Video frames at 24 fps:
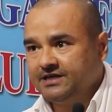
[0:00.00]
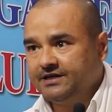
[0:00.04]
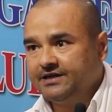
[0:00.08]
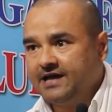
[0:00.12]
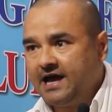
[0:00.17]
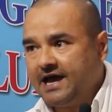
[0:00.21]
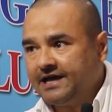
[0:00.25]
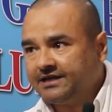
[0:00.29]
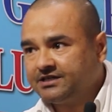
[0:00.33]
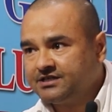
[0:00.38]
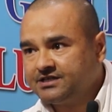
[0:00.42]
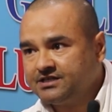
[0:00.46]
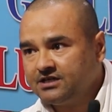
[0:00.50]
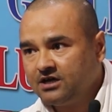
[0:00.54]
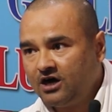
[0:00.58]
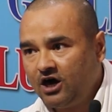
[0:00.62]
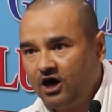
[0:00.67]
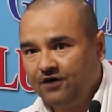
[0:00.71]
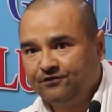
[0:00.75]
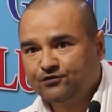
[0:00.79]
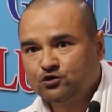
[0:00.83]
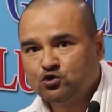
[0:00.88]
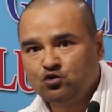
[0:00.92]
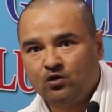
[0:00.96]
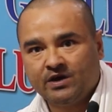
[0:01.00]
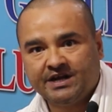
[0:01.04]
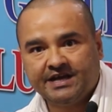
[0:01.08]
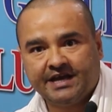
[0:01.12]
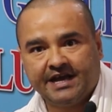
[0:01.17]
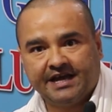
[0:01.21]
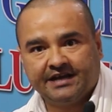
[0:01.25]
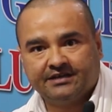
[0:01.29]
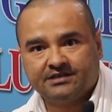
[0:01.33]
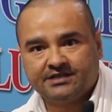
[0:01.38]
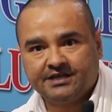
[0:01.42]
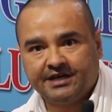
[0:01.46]
Index of
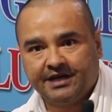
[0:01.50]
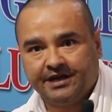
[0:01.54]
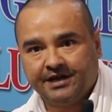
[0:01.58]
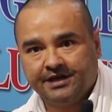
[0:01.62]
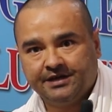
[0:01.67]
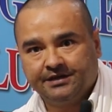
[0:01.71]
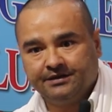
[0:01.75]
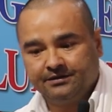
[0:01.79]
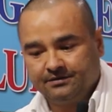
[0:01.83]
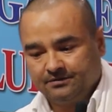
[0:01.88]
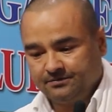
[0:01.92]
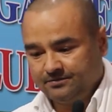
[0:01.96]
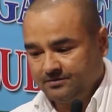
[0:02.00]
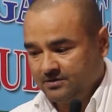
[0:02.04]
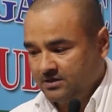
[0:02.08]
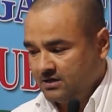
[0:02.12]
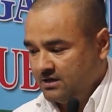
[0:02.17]
2018.